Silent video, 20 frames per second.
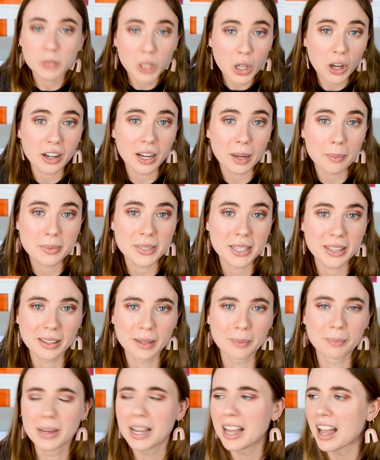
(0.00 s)
Turn up to
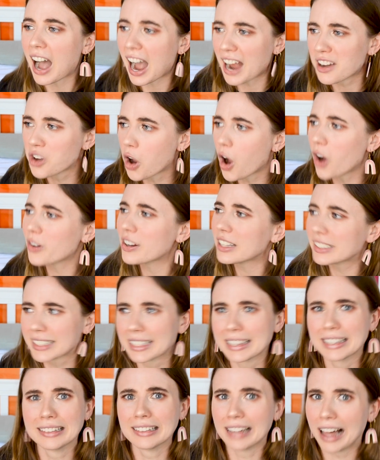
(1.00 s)
them. I know it's a
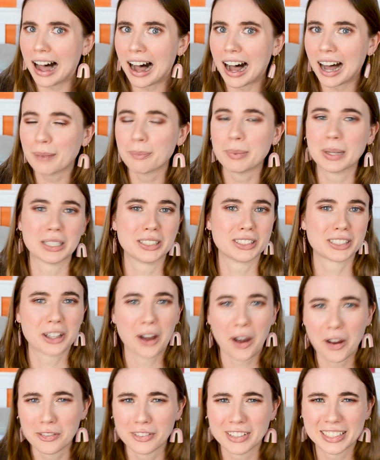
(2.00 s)
little hard because
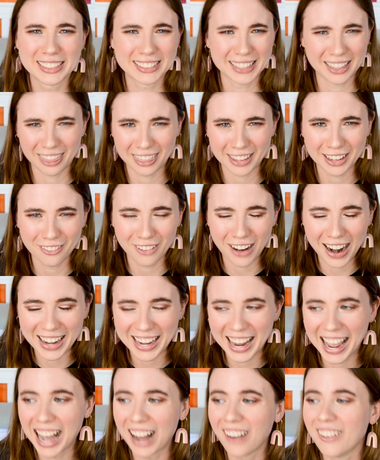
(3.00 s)
COVID is a thing right
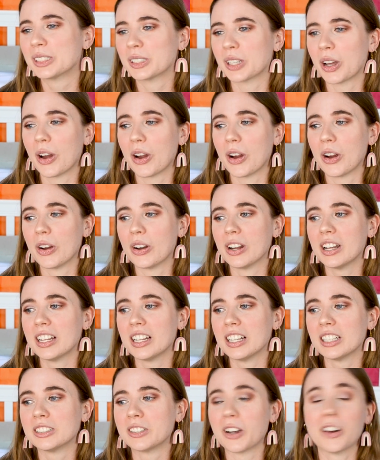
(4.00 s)
now, so
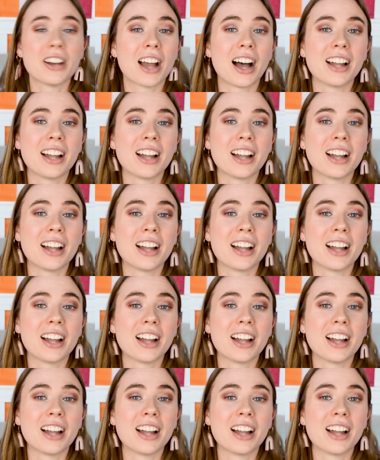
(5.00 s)
don't